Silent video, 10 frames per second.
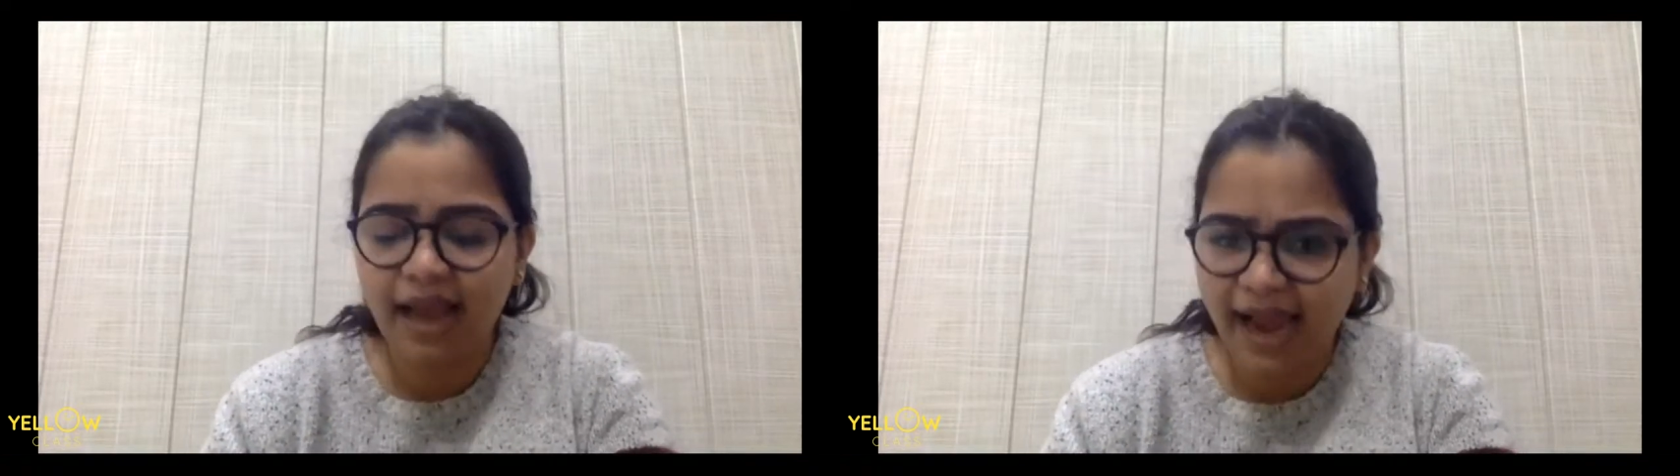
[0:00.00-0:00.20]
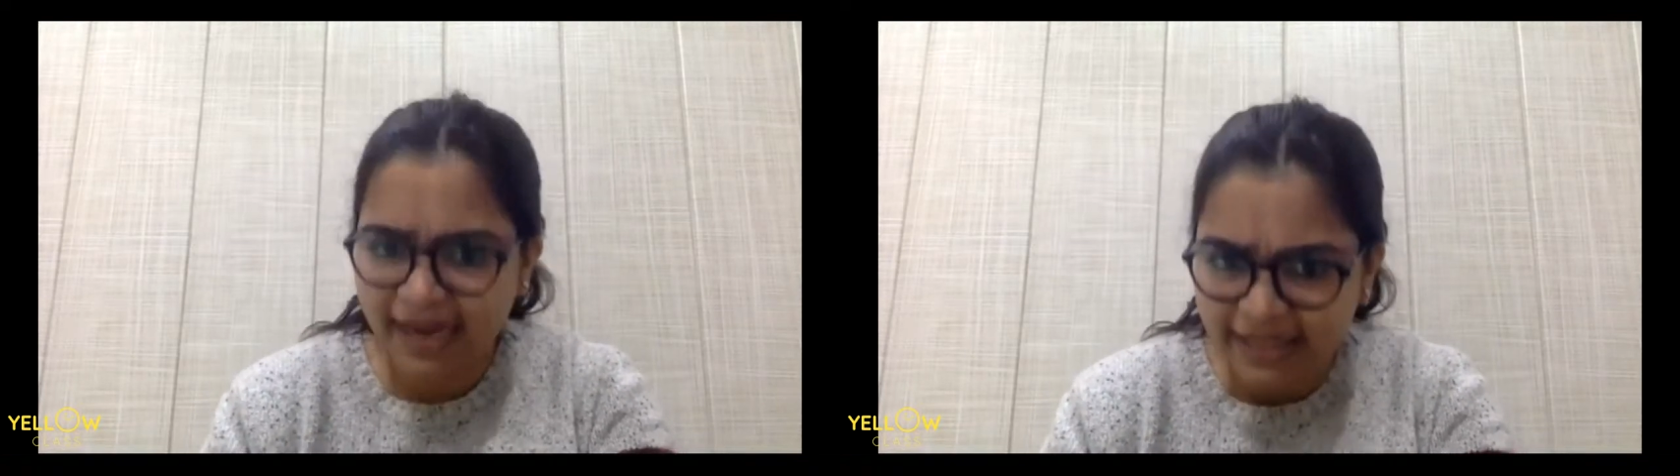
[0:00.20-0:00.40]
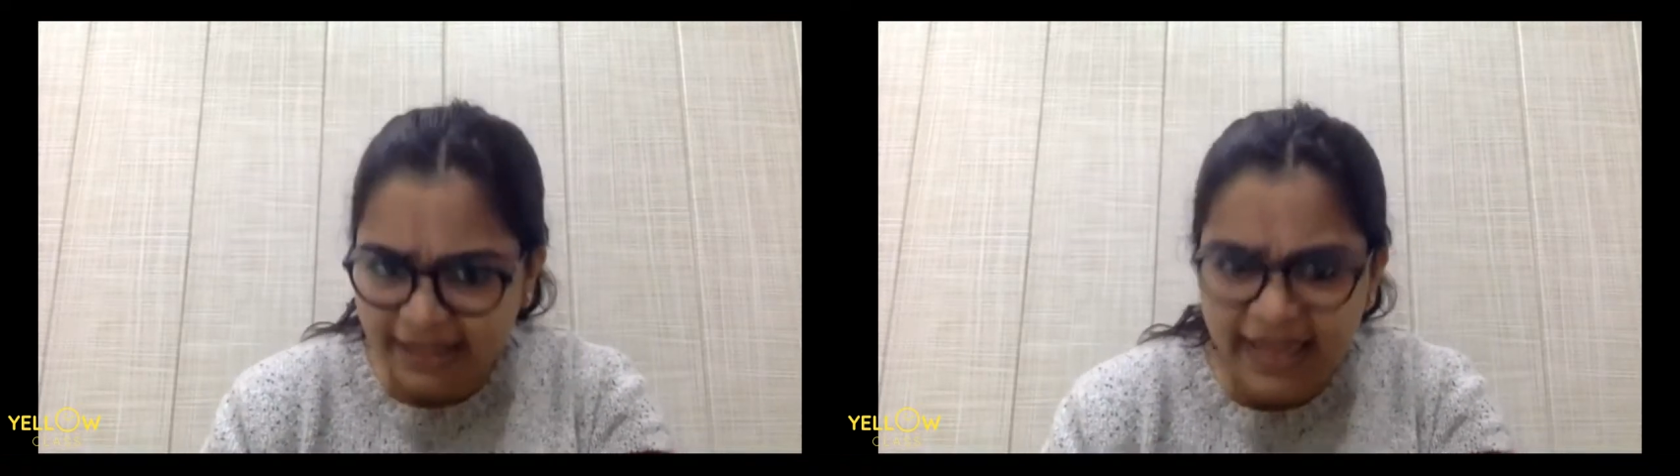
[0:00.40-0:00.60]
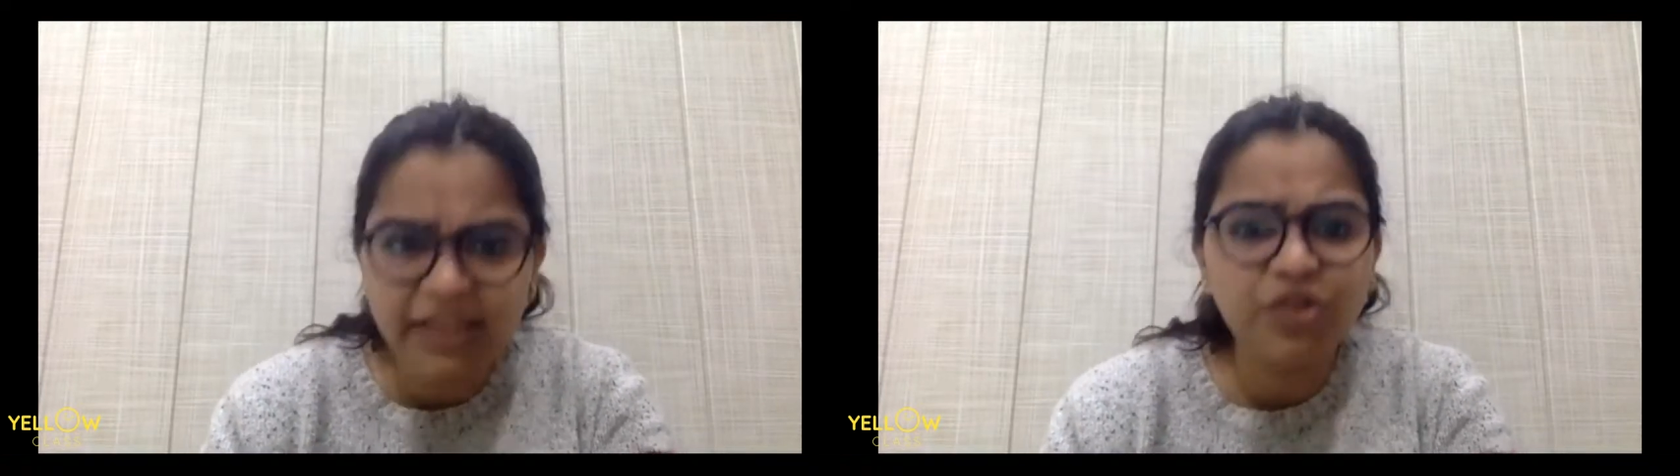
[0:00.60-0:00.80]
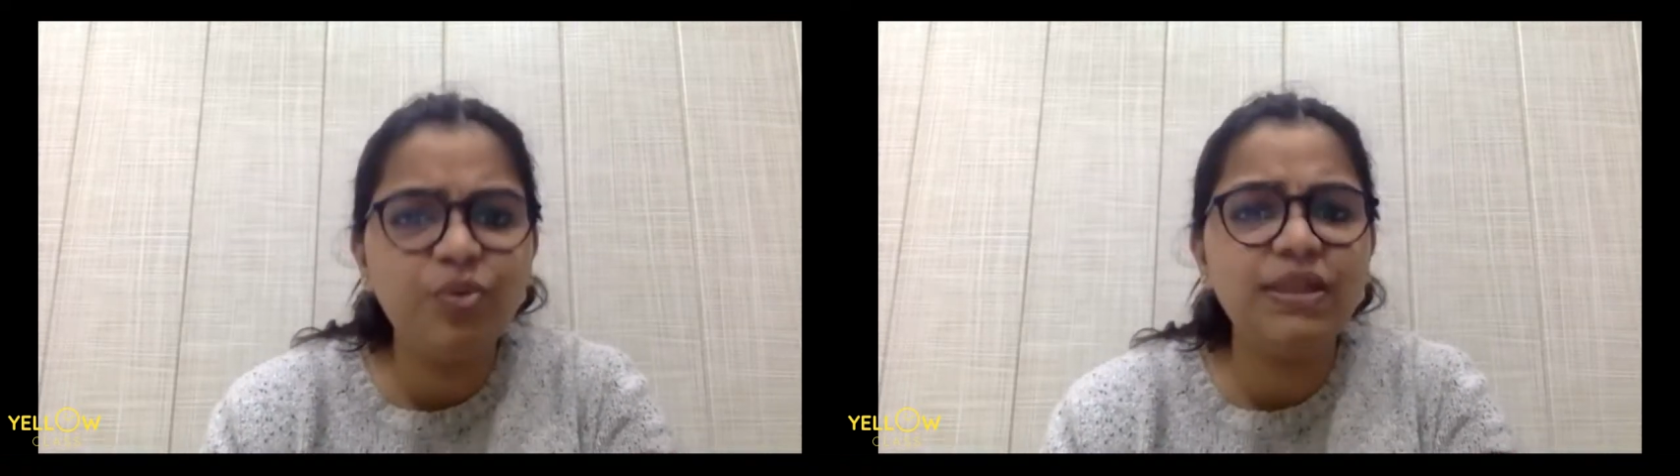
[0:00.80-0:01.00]
I
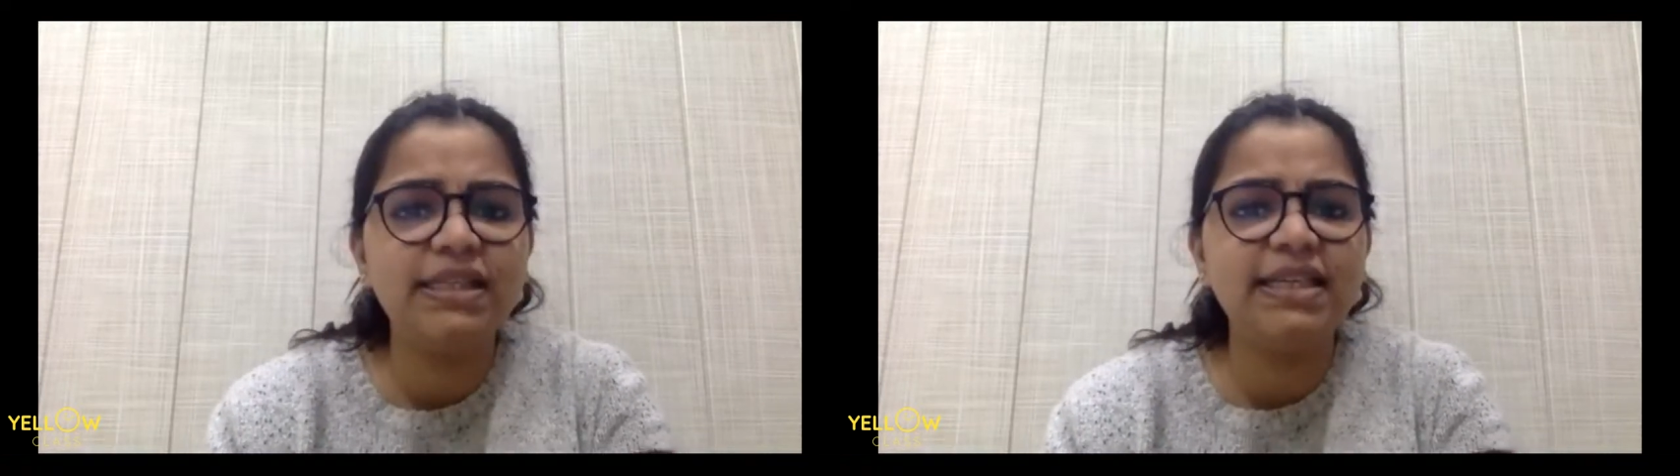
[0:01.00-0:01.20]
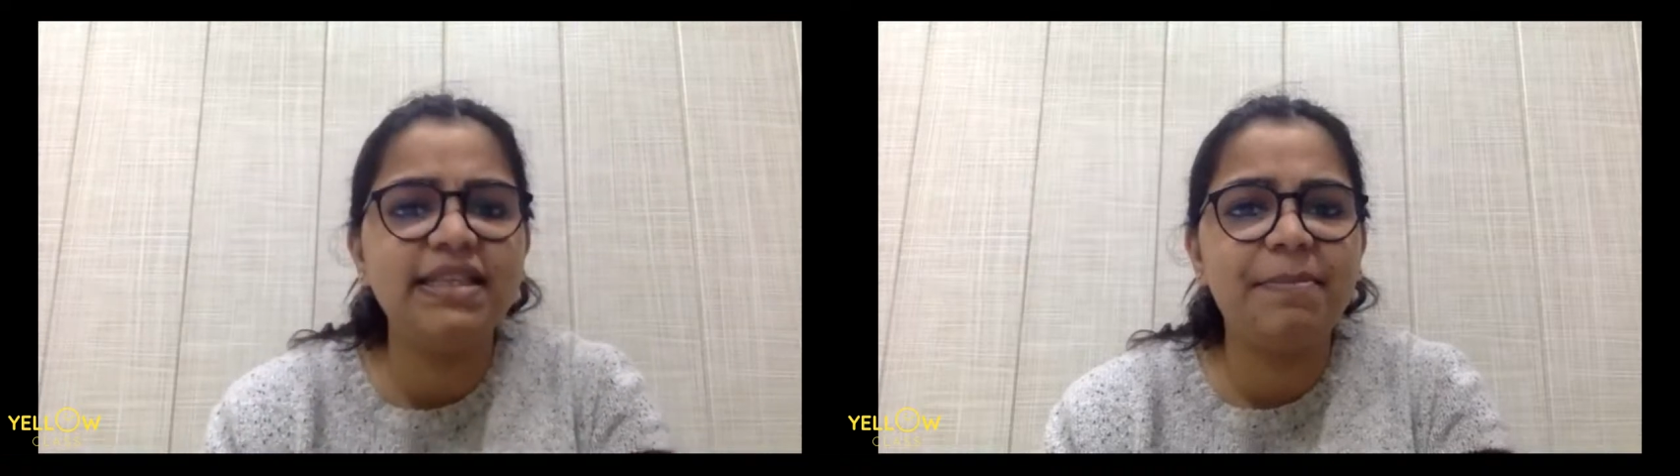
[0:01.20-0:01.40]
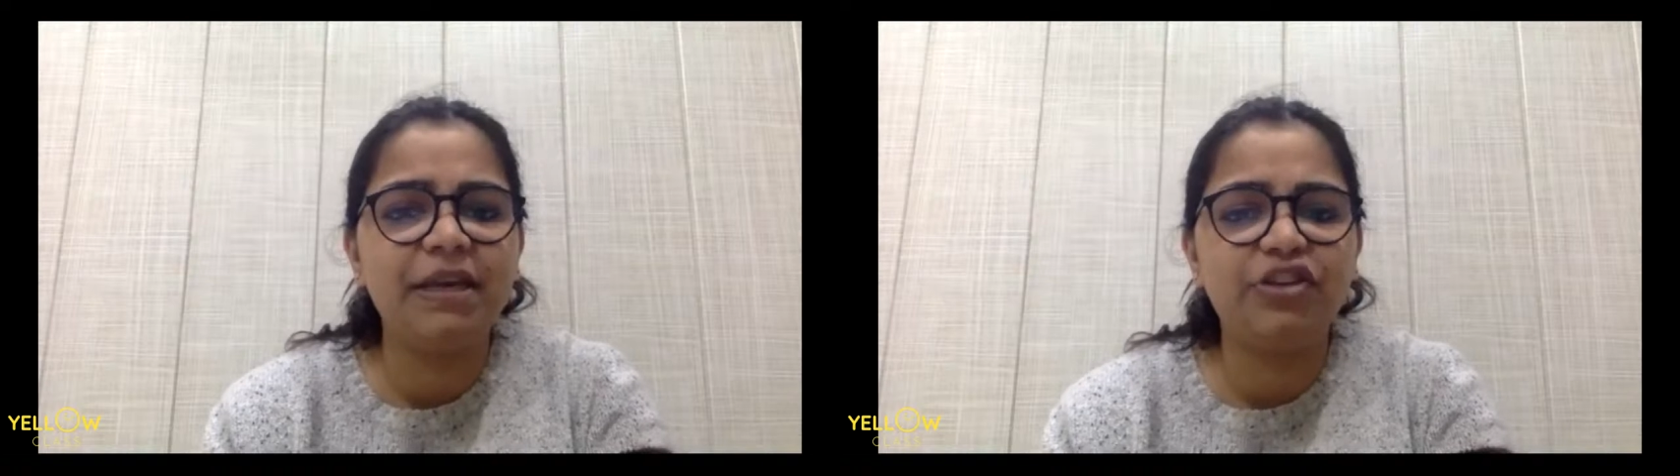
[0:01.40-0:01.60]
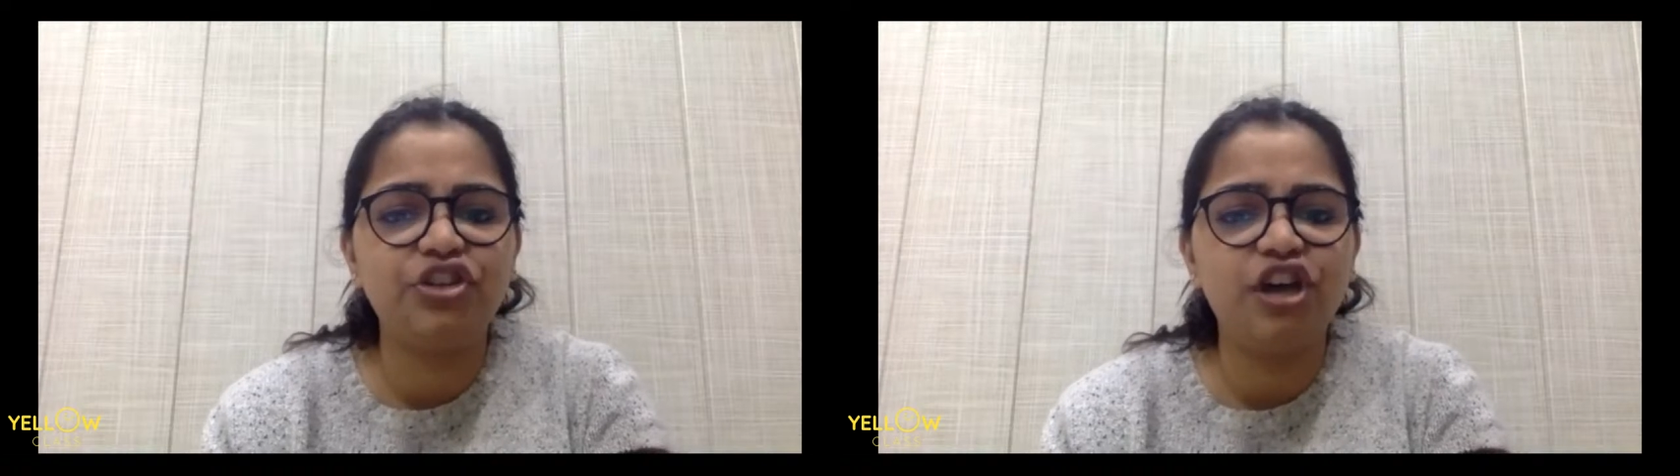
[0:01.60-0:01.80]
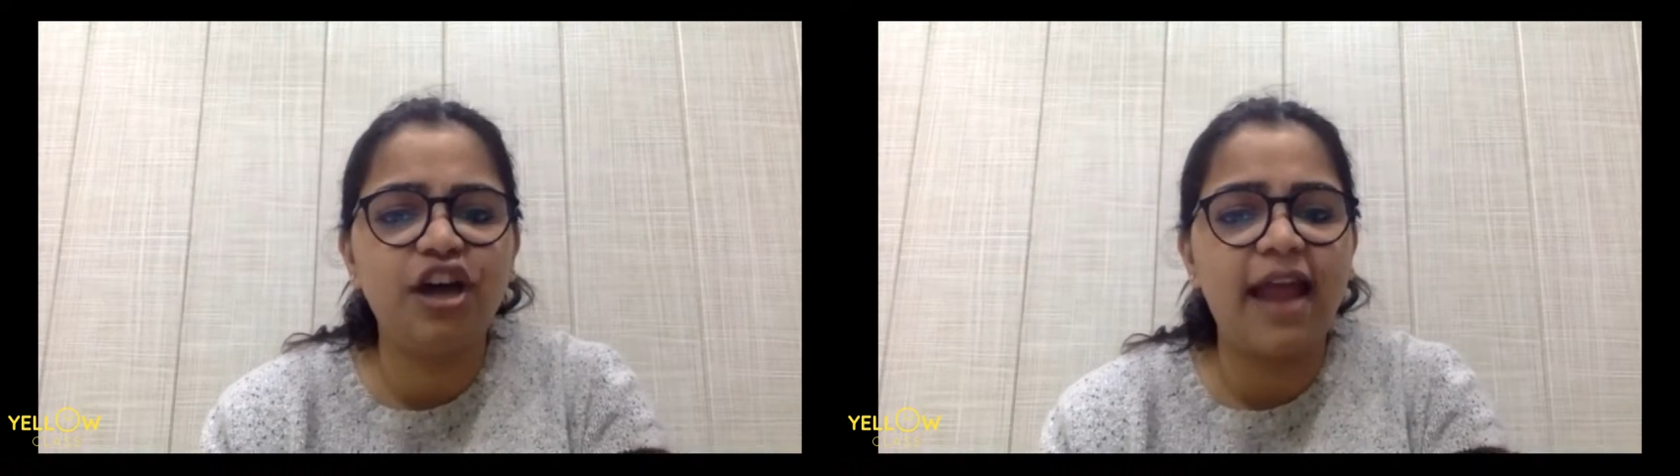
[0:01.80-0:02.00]
think you will see the
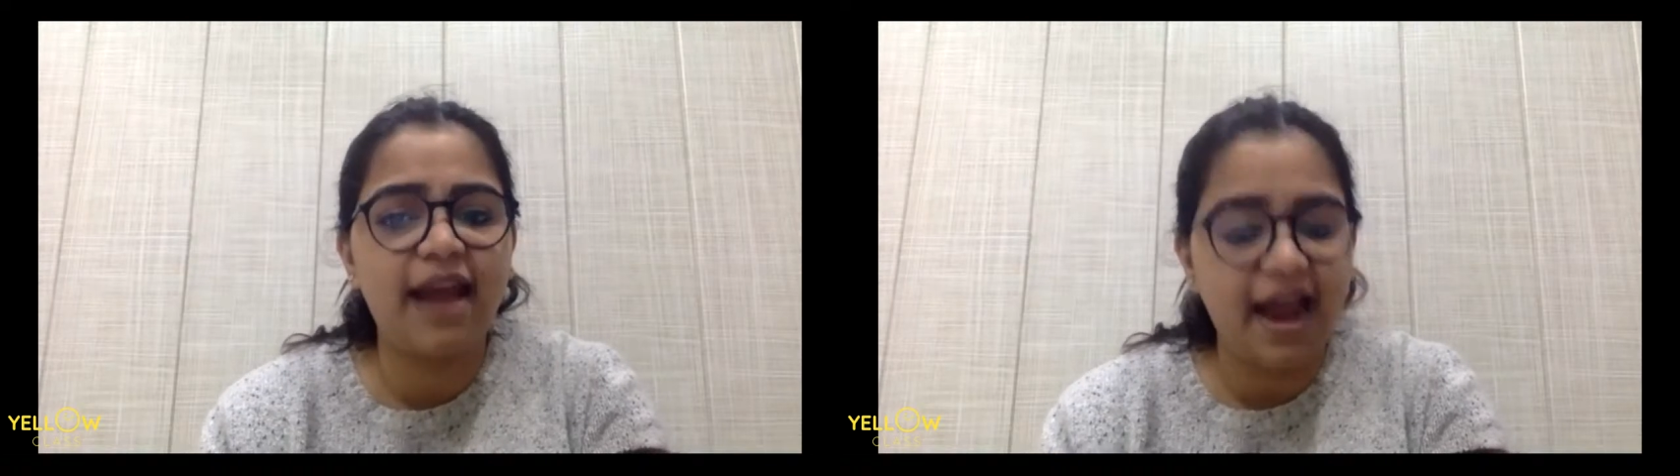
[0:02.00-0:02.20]
picture and